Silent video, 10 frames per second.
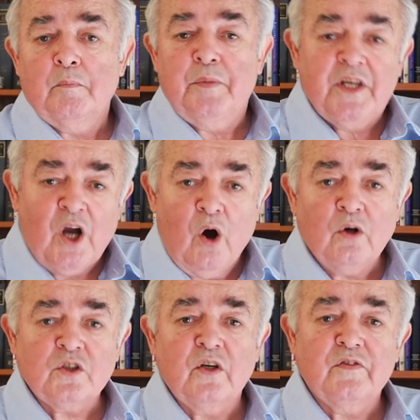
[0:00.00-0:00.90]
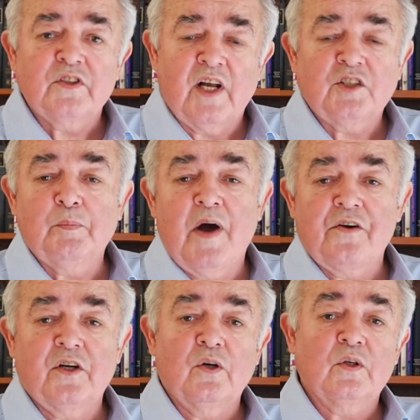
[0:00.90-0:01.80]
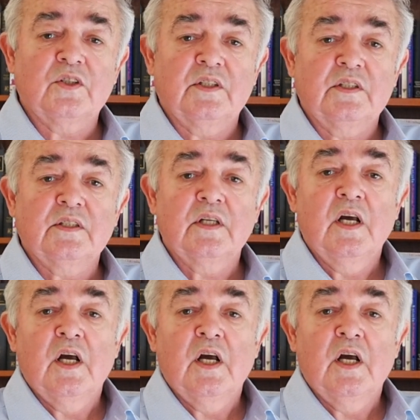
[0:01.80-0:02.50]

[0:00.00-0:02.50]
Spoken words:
because of such paradoxes,